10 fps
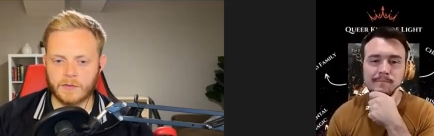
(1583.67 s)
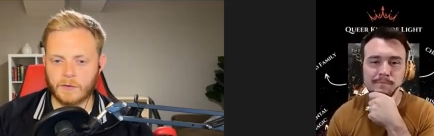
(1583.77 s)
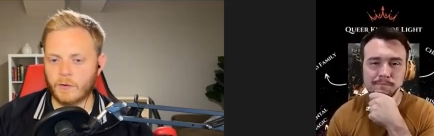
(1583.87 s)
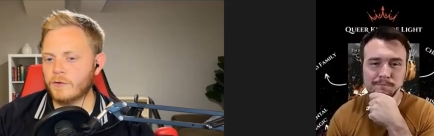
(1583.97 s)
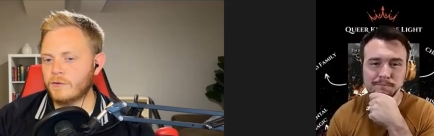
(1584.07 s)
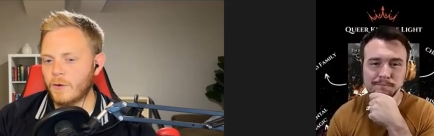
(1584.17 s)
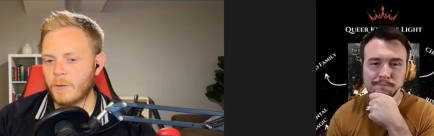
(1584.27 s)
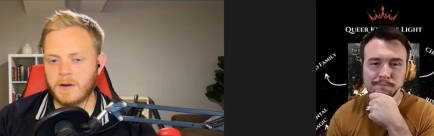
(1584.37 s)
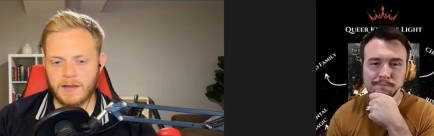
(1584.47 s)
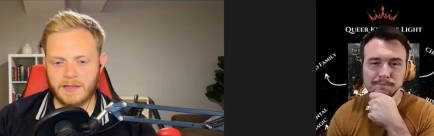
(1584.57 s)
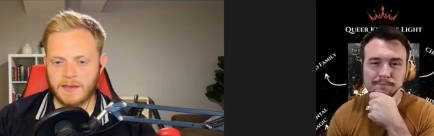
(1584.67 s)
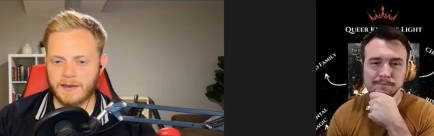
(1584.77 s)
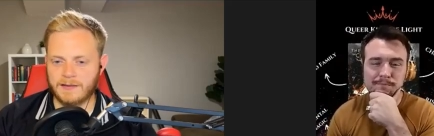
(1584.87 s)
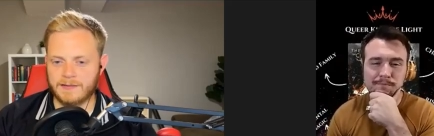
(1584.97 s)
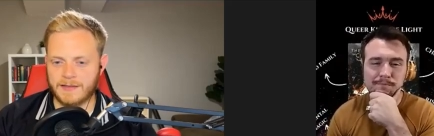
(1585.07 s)
Speaker 1: there are so many
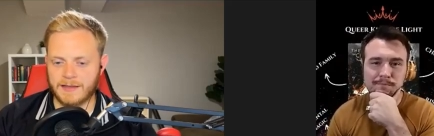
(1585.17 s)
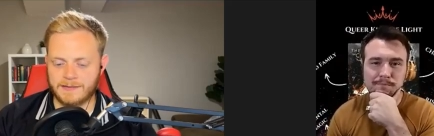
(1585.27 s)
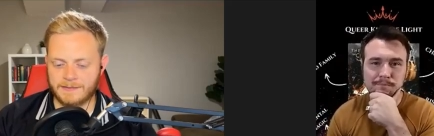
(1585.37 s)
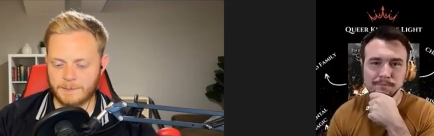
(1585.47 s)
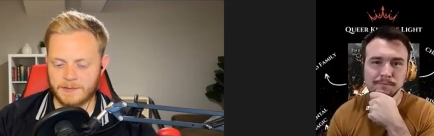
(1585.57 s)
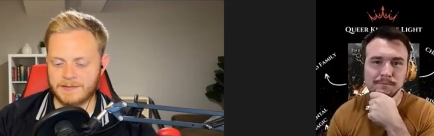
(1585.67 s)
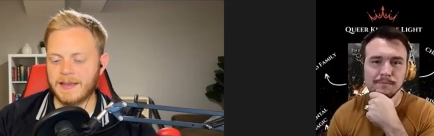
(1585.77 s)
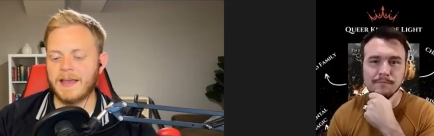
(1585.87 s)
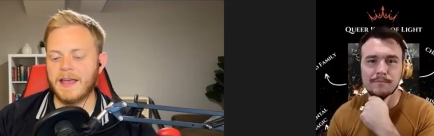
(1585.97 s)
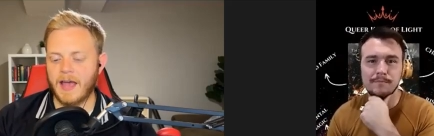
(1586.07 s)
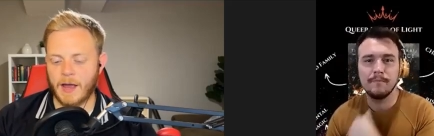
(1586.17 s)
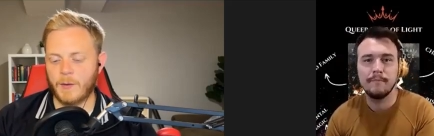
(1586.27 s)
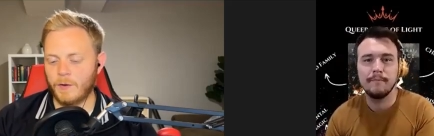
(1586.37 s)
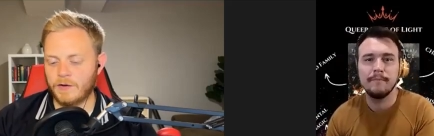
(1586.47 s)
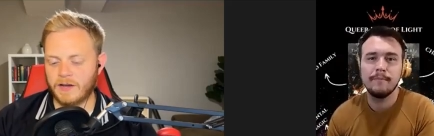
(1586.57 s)
things that we say
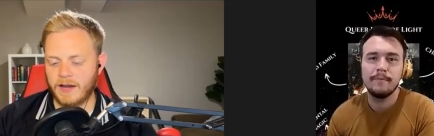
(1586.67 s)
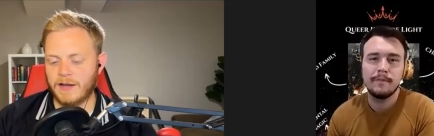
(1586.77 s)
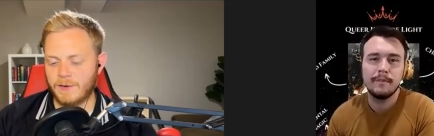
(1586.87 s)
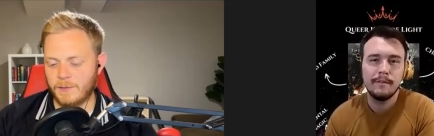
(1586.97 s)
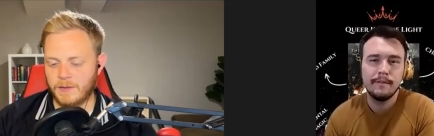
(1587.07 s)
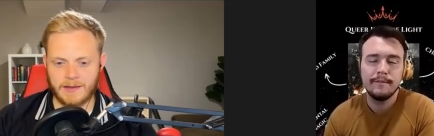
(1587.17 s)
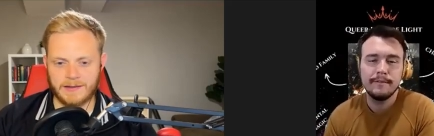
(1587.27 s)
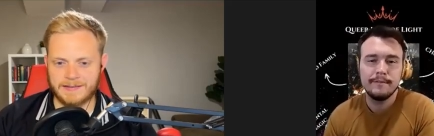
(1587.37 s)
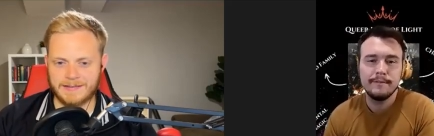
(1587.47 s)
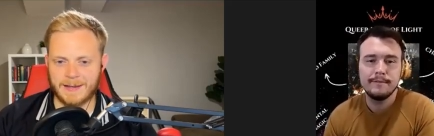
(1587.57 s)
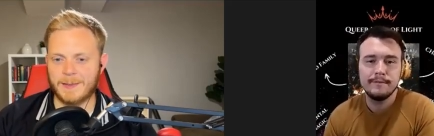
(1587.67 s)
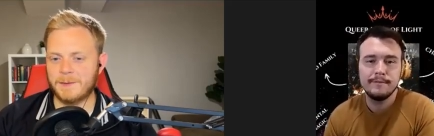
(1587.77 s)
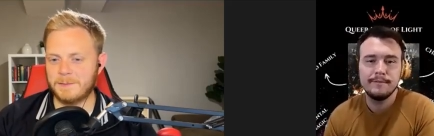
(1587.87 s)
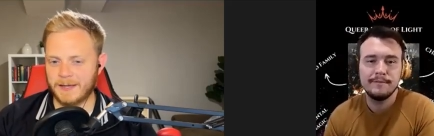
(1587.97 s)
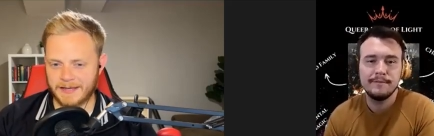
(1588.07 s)
i wish i knew this at
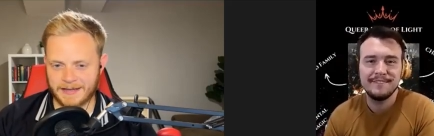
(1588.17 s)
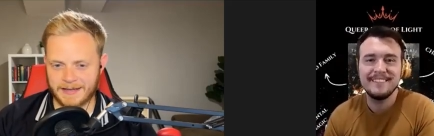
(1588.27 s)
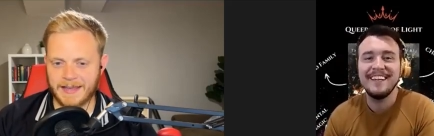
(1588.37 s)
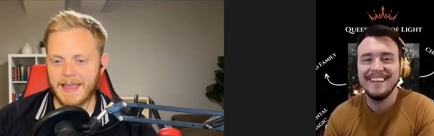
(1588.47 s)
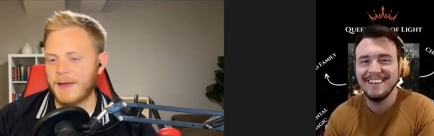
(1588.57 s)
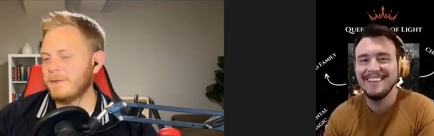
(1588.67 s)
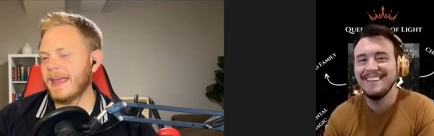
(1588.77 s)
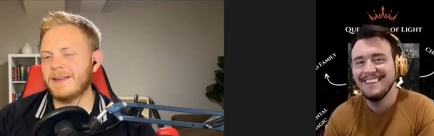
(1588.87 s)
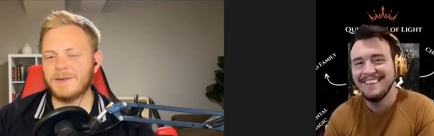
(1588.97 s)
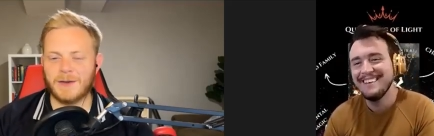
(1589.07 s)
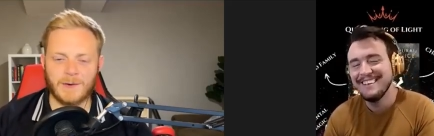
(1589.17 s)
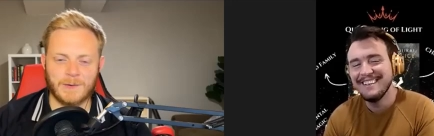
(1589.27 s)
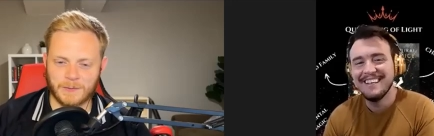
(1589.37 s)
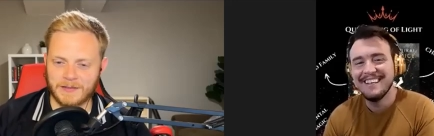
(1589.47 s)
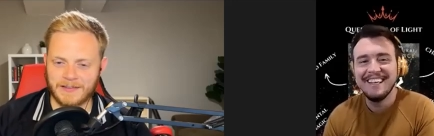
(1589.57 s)
the beginning and we can't even
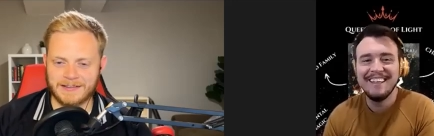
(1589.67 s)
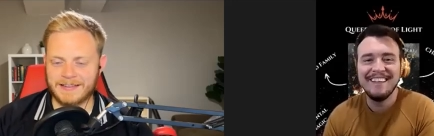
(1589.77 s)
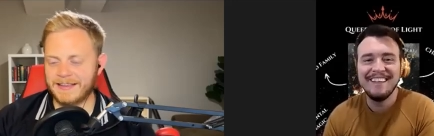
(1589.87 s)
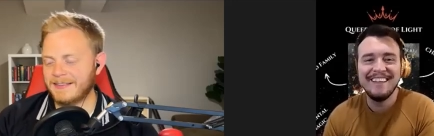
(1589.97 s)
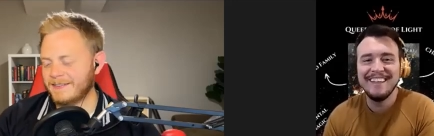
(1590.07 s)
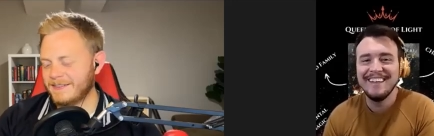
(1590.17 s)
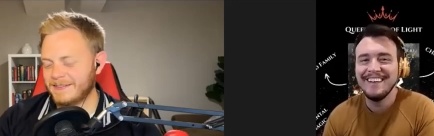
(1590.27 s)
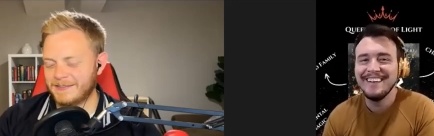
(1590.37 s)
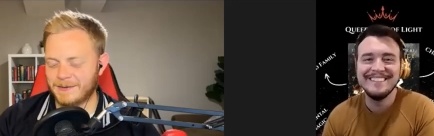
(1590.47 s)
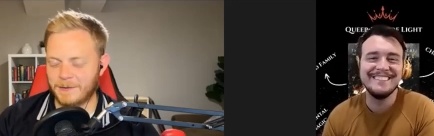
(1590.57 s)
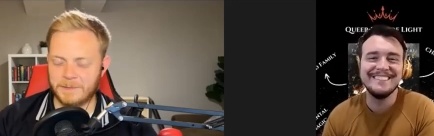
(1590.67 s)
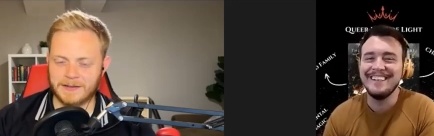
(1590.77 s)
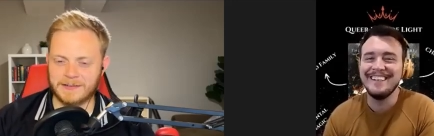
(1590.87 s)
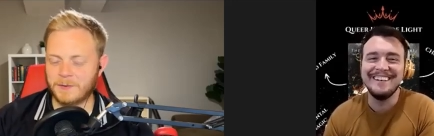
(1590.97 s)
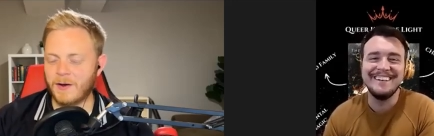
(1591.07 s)
go through the list like there's just so
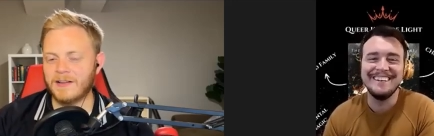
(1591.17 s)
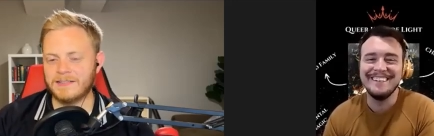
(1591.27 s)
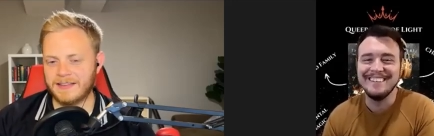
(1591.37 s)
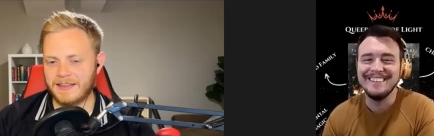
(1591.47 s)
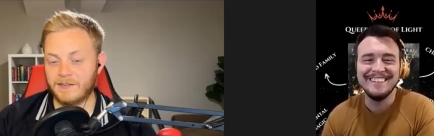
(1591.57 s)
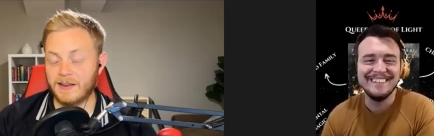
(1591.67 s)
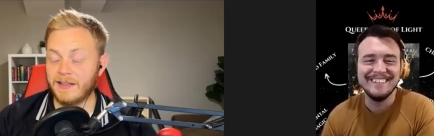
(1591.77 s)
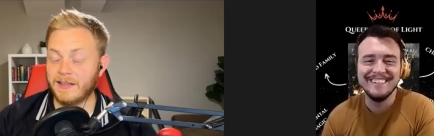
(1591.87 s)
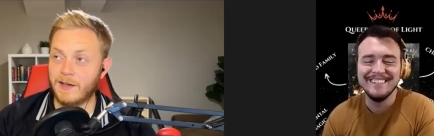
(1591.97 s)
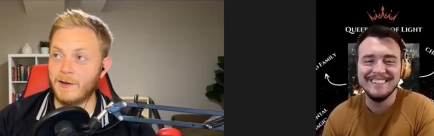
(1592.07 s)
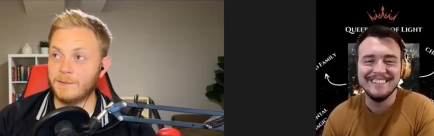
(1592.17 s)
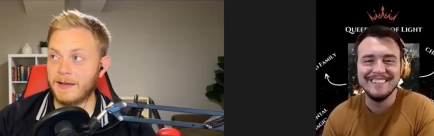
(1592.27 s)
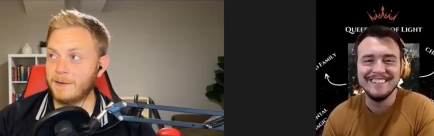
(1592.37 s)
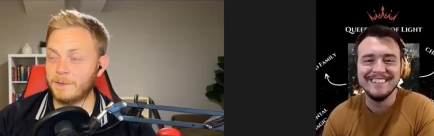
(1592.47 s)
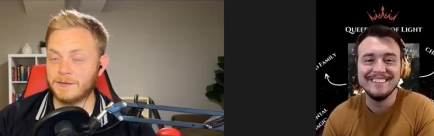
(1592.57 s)
much i'm constantly every day like oh
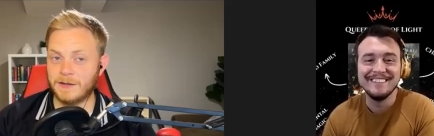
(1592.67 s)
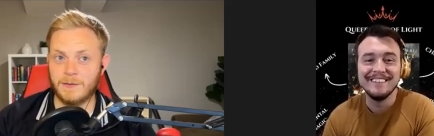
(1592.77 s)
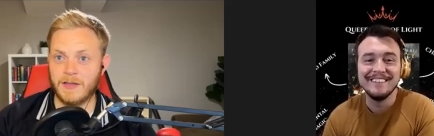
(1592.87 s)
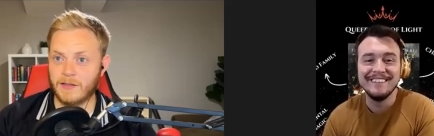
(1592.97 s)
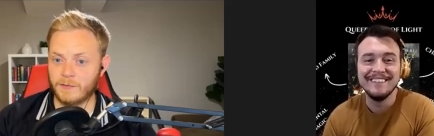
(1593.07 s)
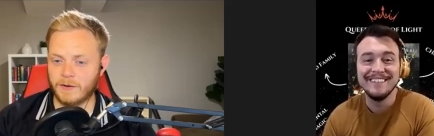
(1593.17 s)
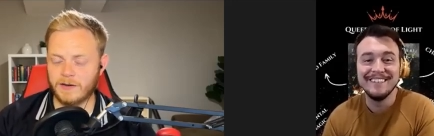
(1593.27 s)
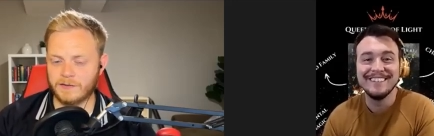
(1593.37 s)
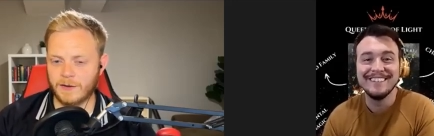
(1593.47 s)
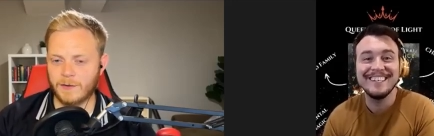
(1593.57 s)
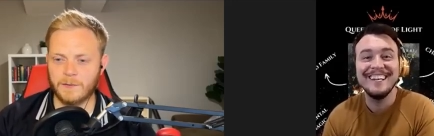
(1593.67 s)
wow i wish i knew that three years ago